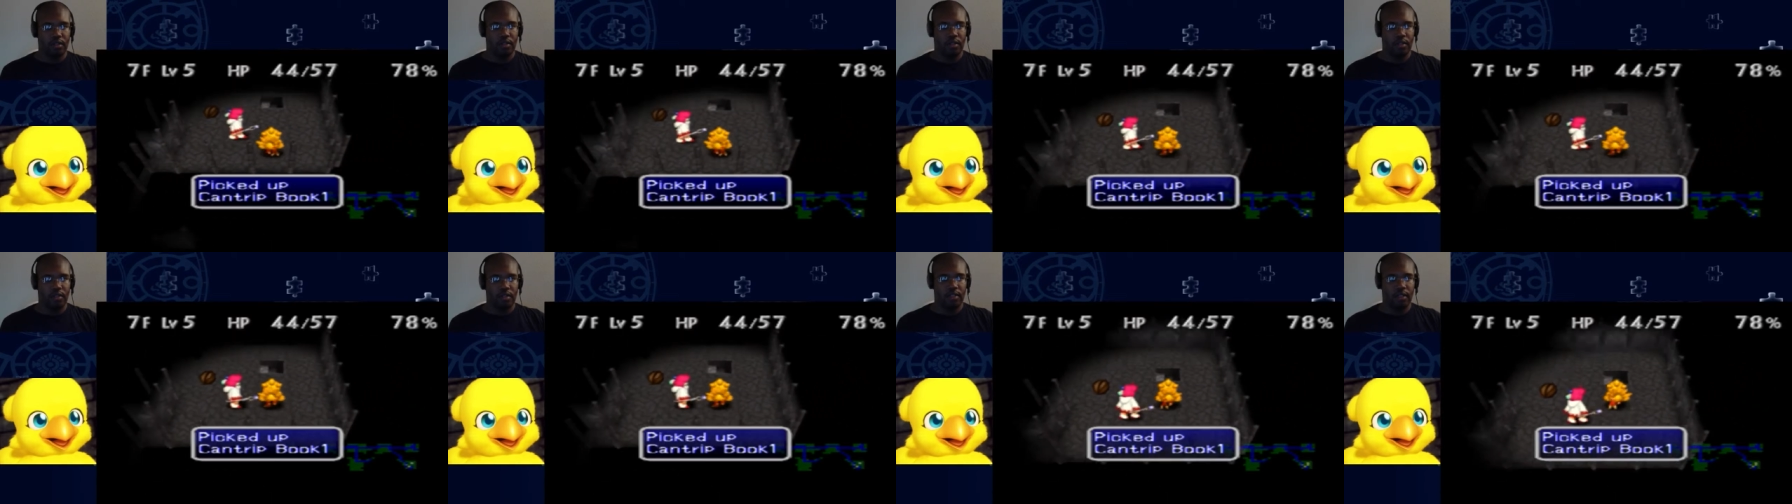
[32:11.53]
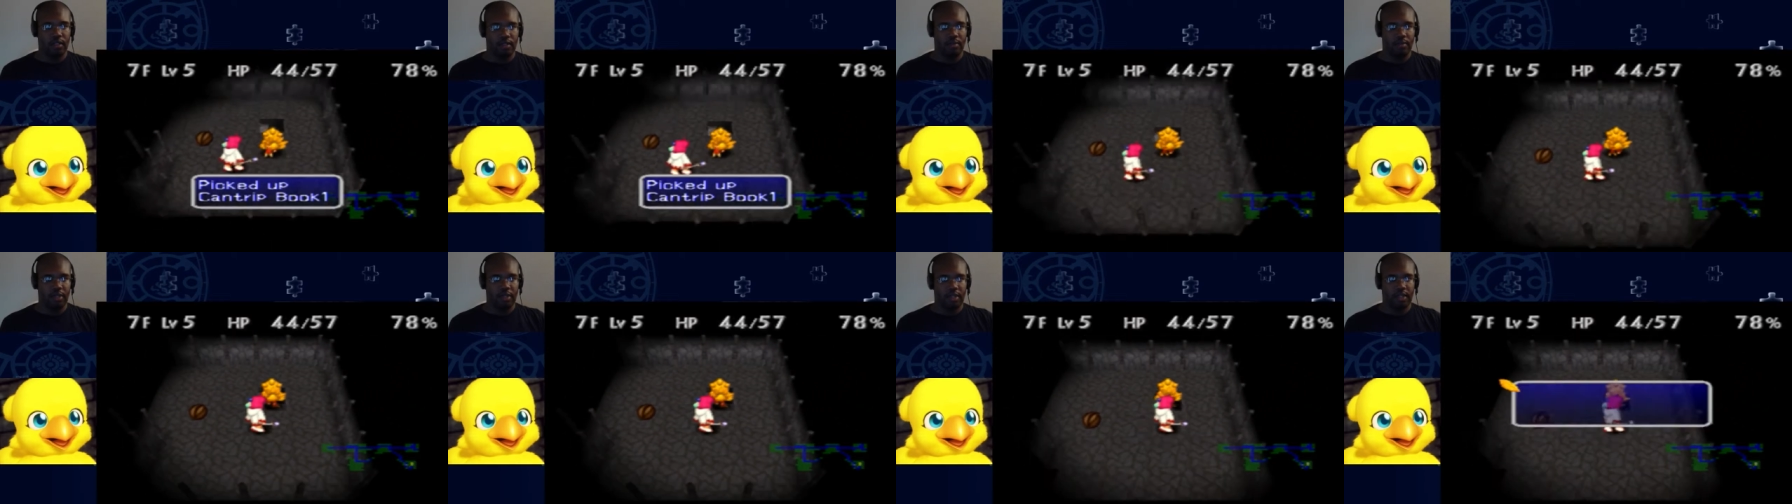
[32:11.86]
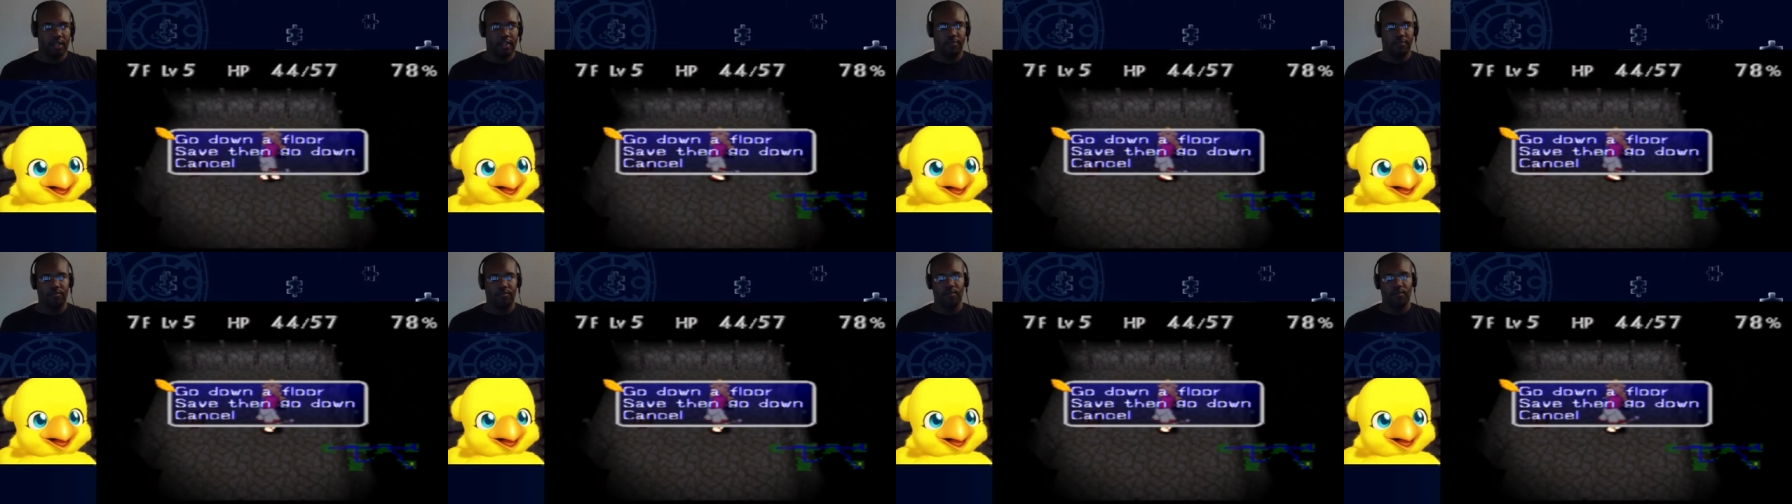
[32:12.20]
attempts
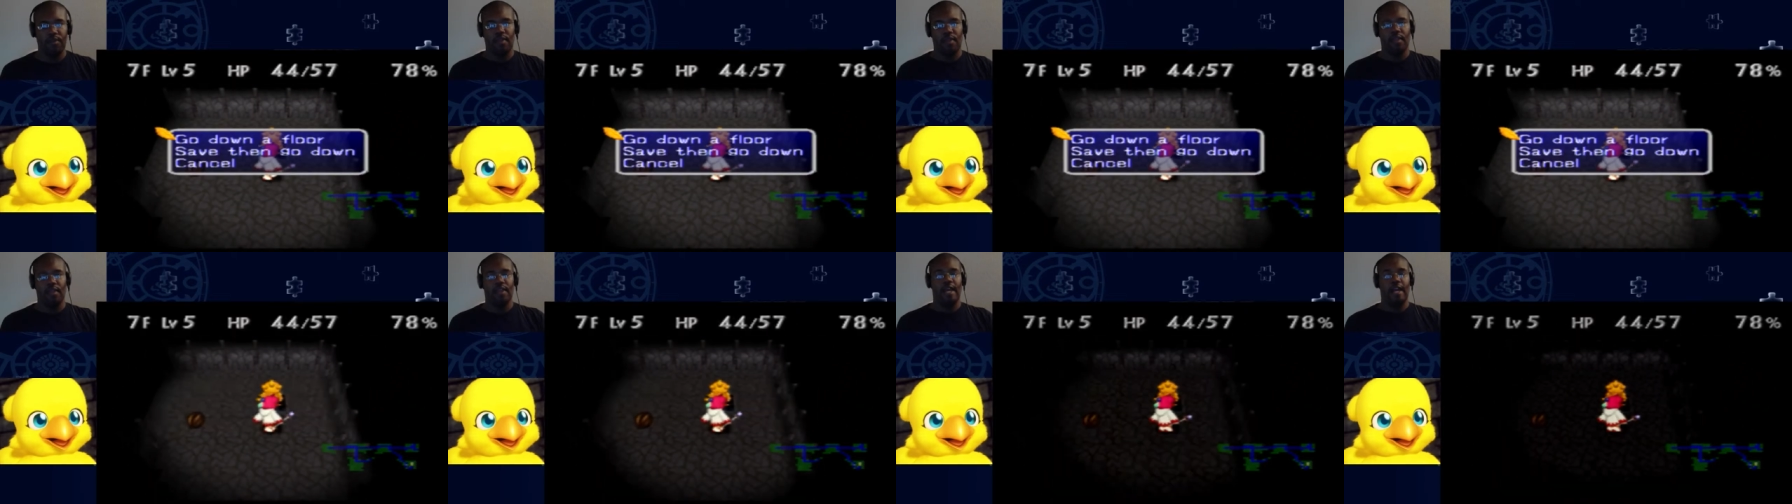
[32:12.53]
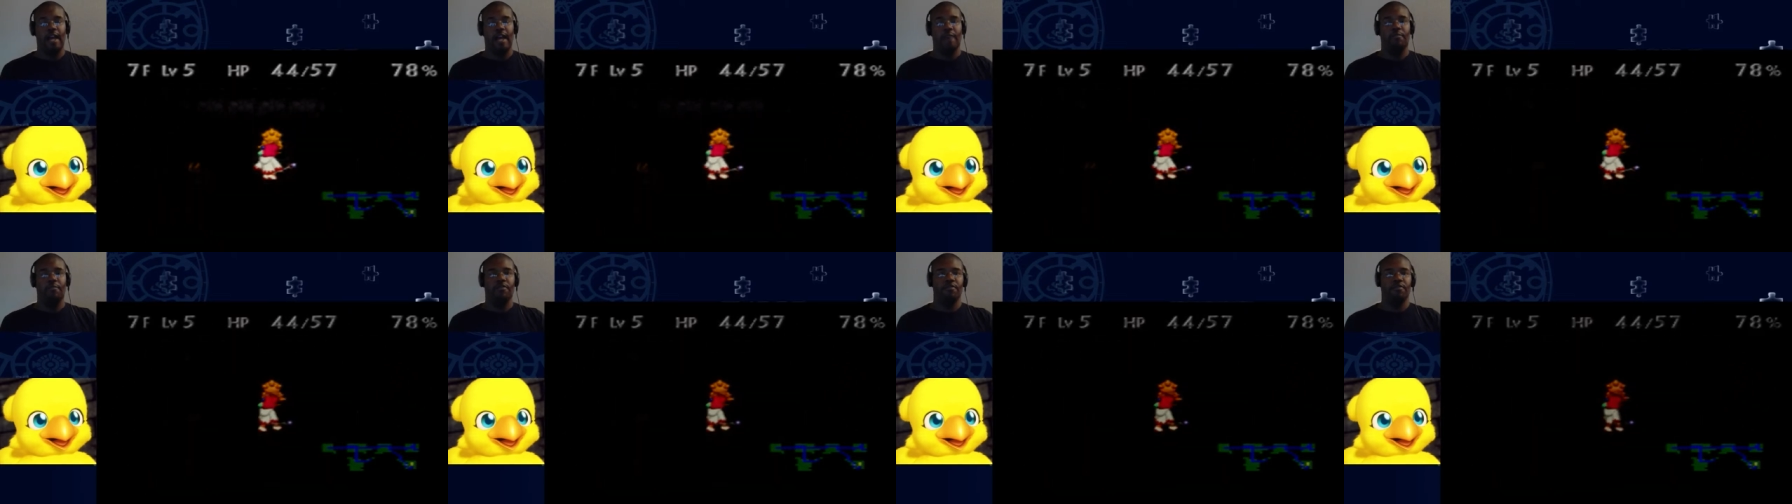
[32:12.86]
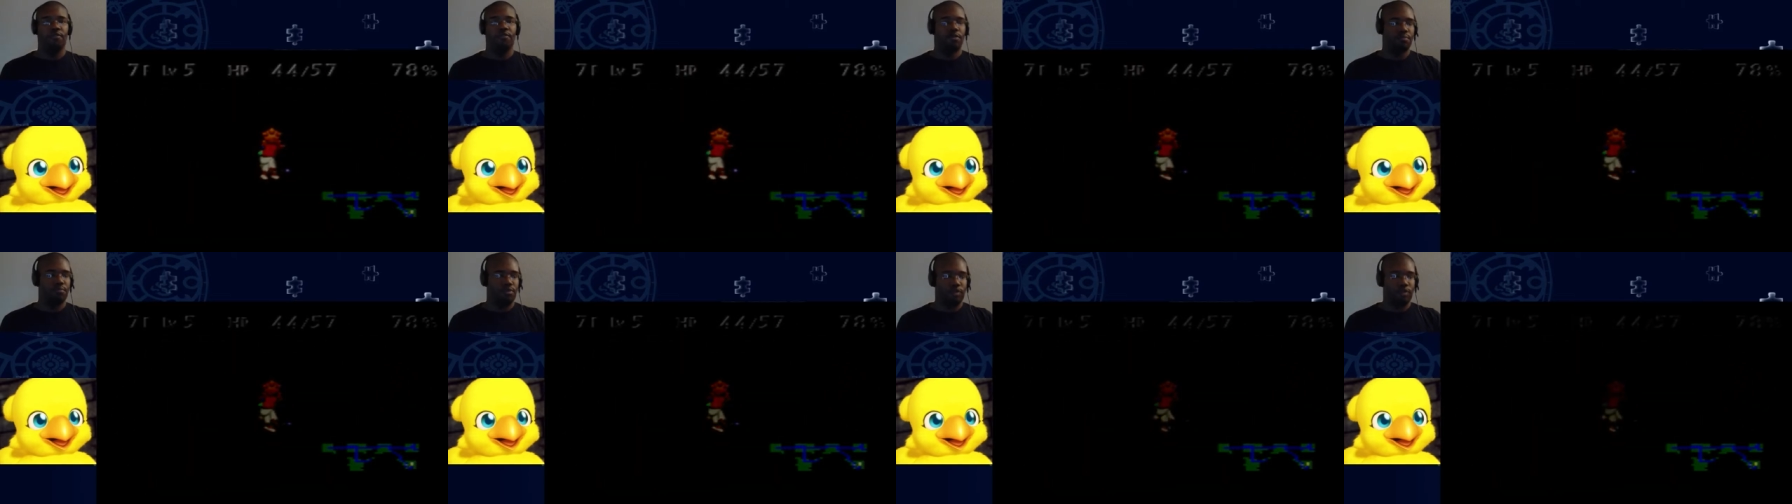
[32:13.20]
left with that
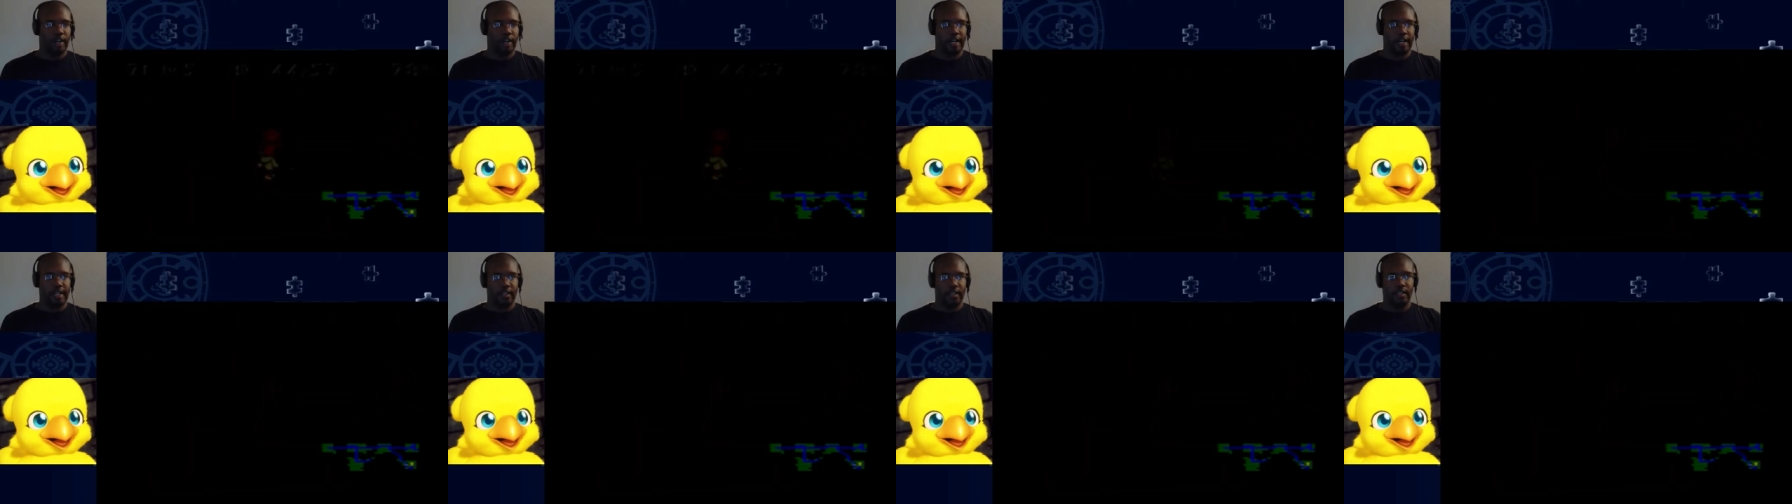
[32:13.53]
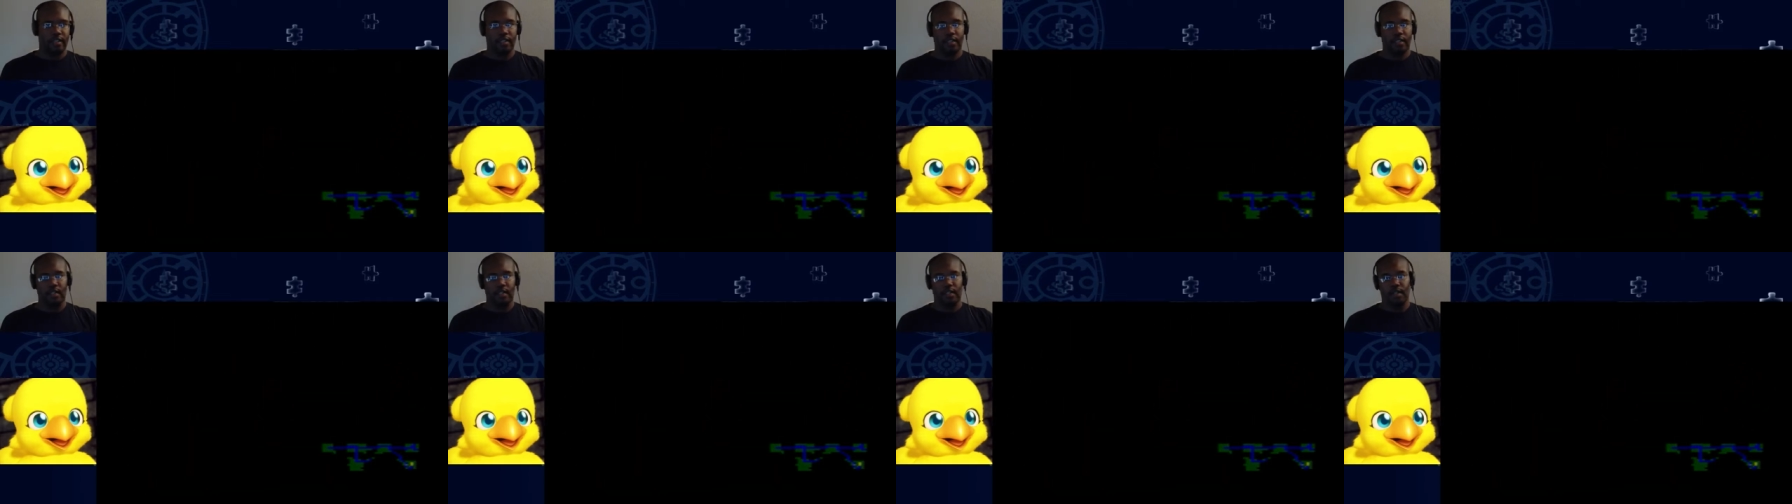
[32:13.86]
before it breaks.